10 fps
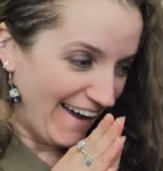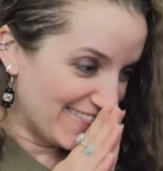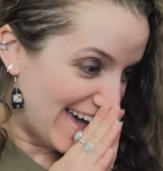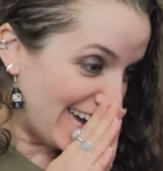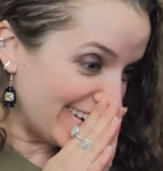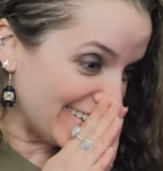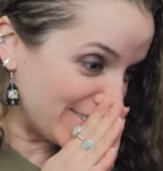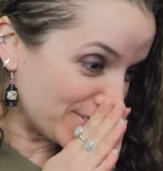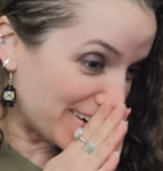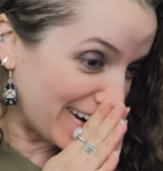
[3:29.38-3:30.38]
That
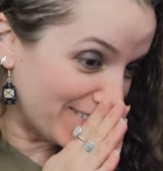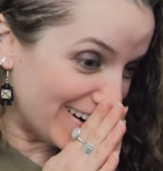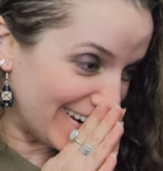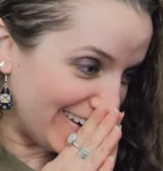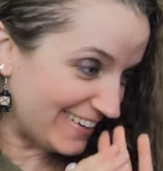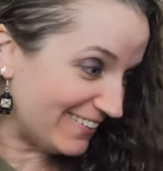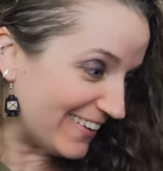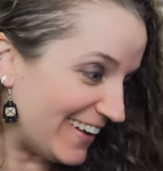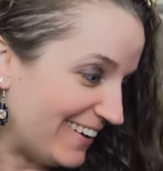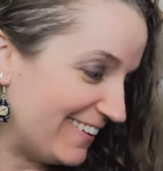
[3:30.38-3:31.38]
is what I wanted.
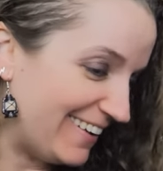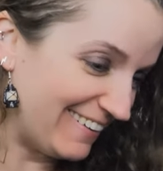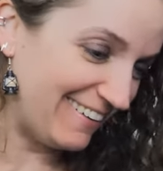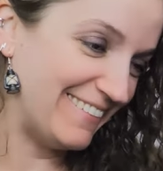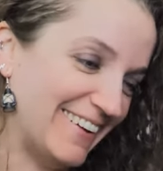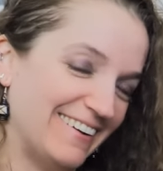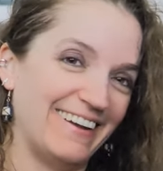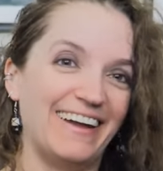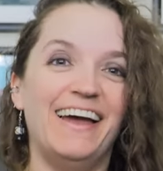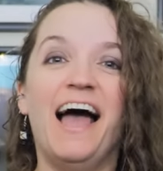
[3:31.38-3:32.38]

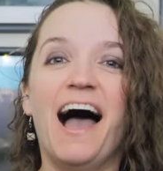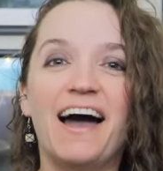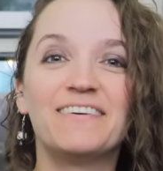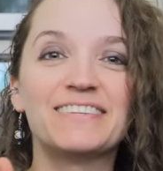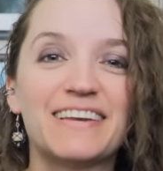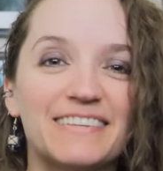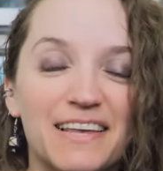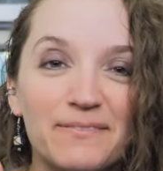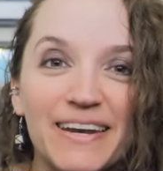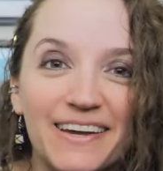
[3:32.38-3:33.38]
Okay. I will say
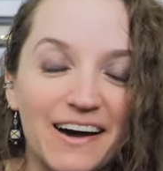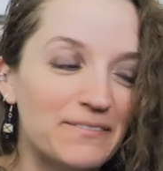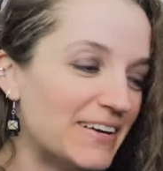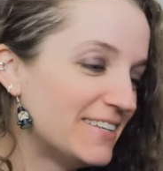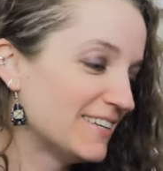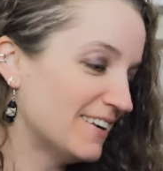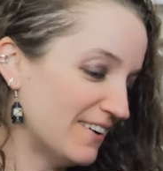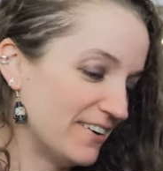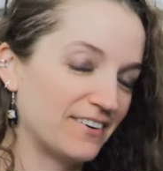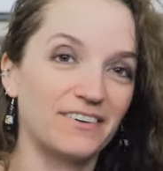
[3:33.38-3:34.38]
somebody commented
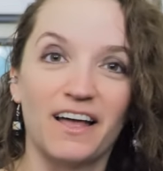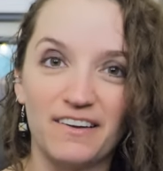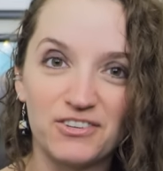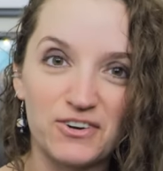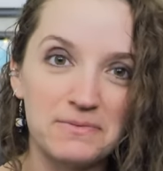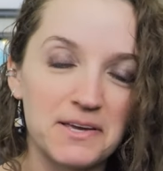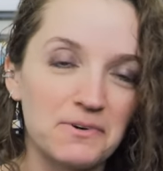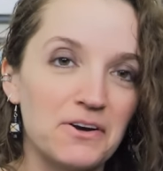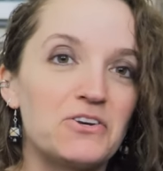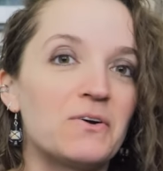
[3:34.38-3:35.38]
on our live streams that
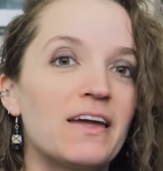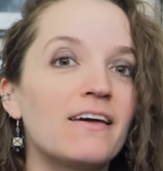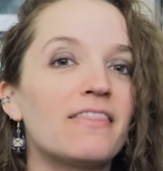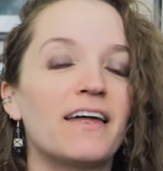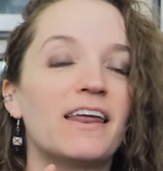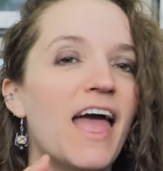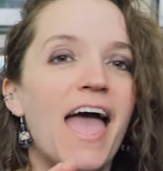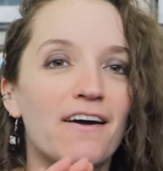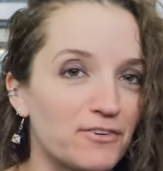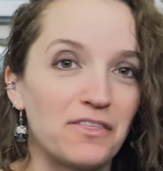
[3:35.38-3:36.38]
we were doing that
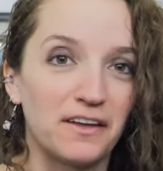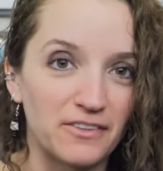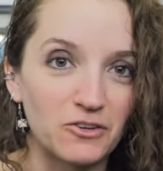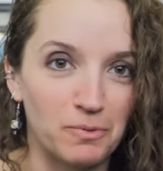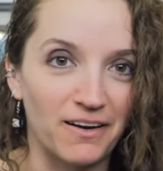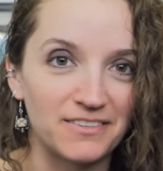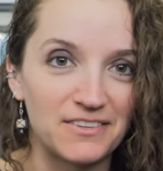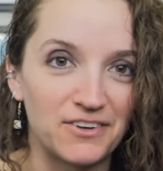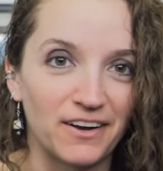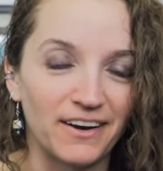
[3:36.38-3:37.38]
everything in this box
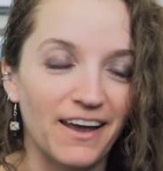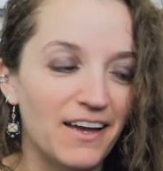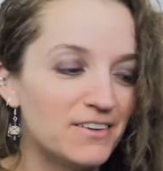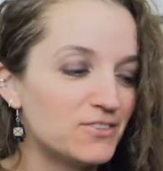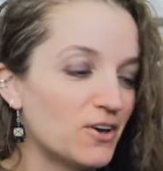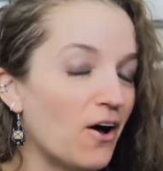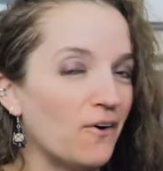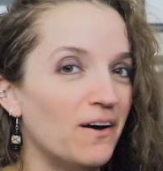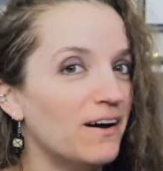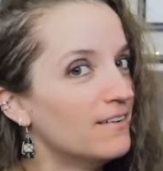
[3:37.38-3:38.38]
is good.
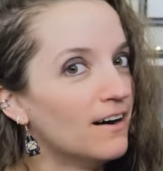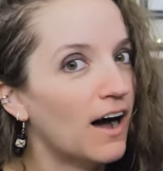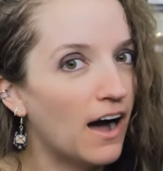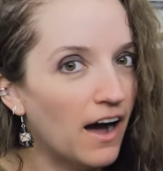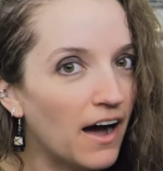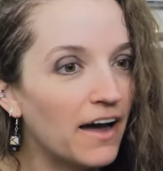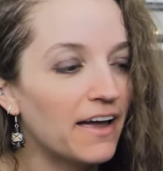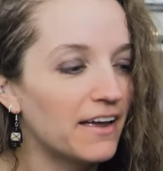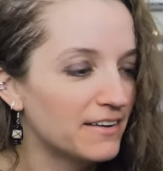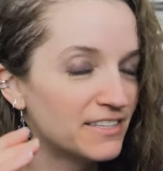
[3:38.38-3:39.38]
So,
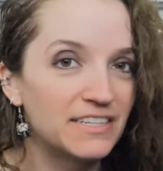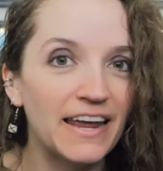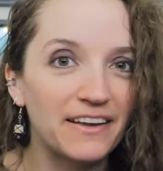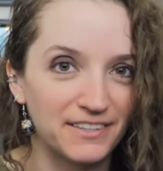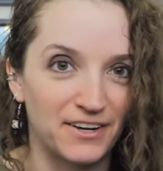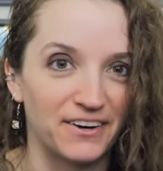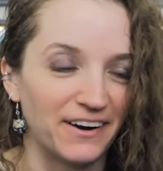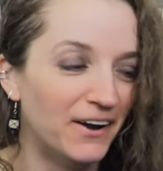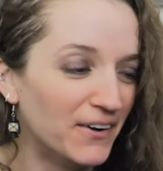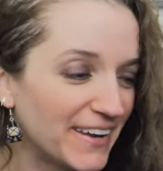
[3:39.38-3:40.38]
high stakes here.
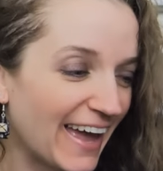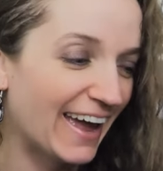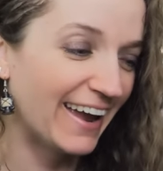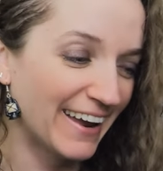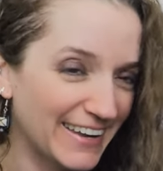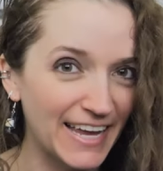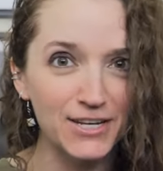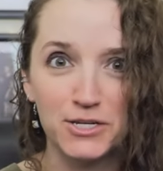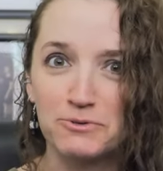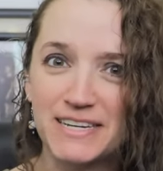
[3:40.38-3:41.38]
Okay,
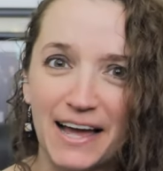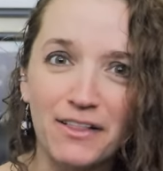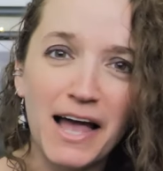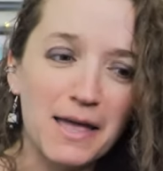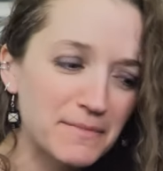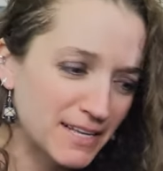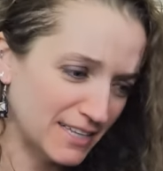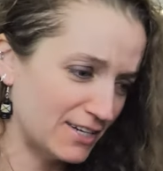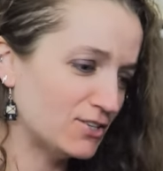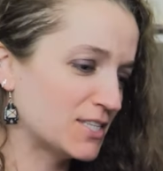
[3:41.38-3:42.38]
can you tell I'm a
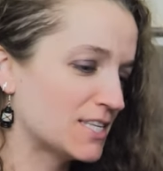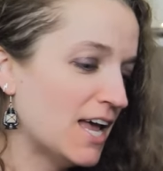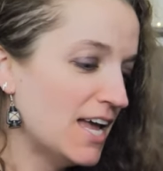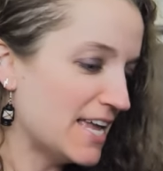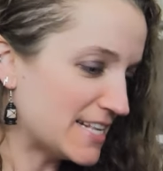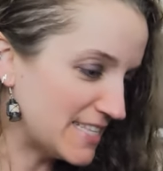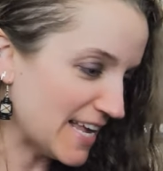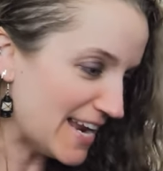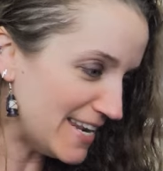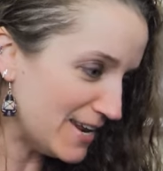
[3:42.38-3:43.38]
little excited?